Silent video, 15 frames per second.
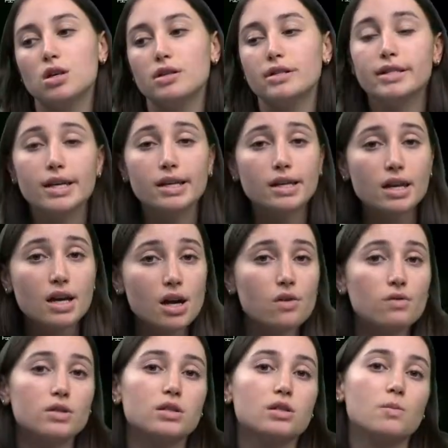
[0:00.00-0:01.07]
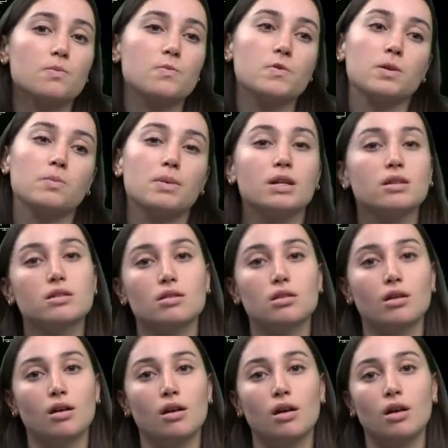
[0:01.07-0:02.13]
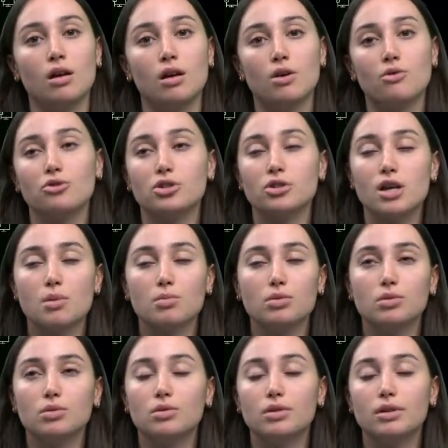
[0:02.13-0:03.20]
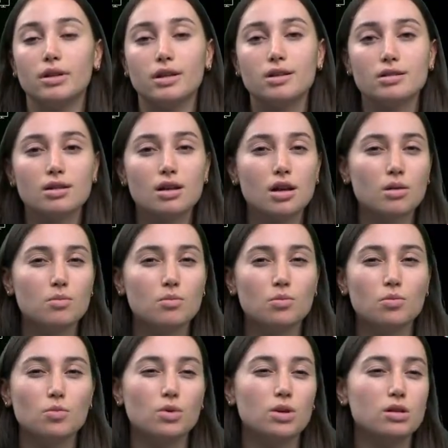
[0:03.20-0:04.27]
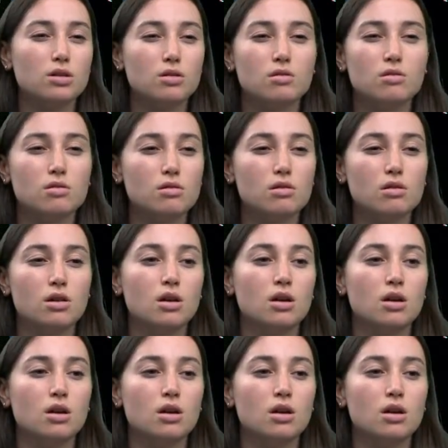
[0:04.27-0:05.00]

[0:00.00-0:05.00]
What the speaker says: take care of something better. For example, next time when you're